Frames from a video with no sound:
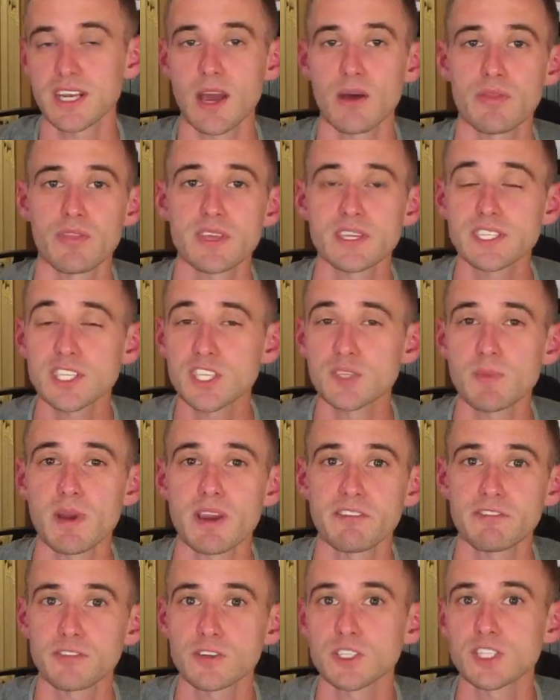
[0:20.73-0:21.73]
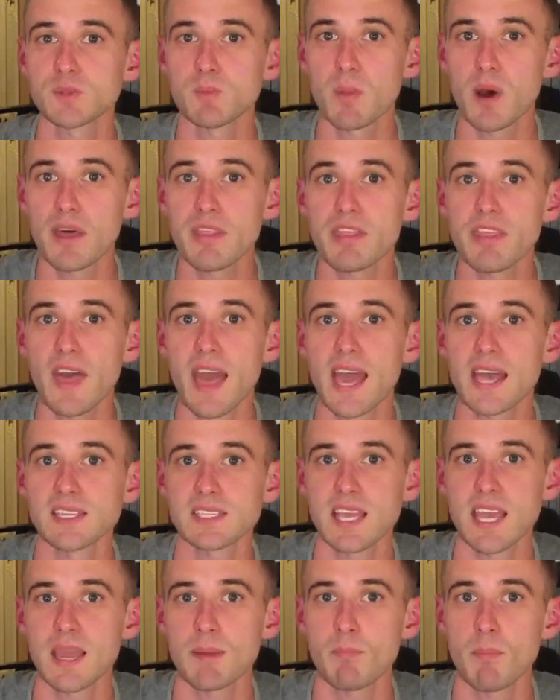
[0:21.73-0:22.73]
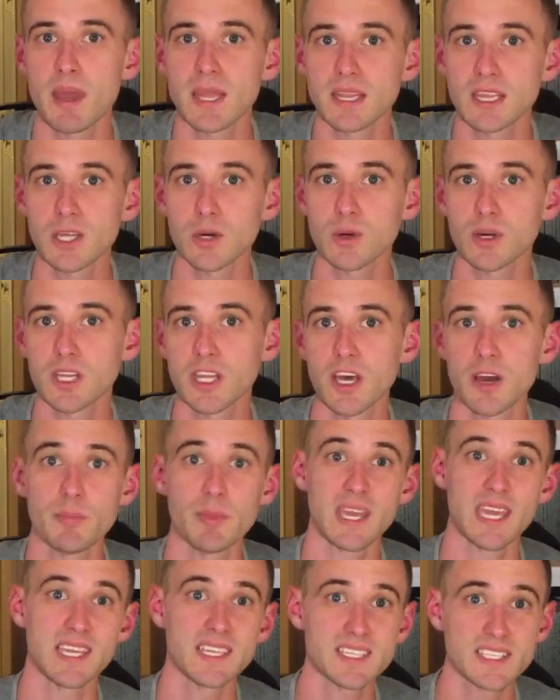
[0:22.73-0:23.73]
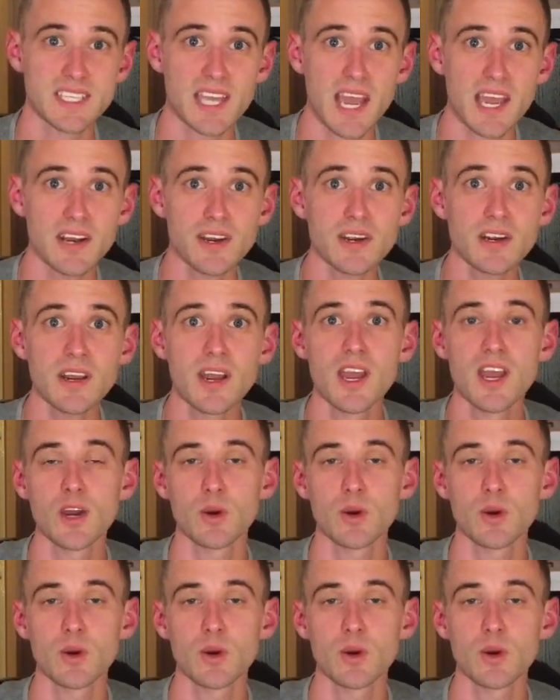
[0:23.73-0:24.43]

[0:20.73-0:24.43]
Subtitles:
Now, this is my first month as a Menlo Club insider,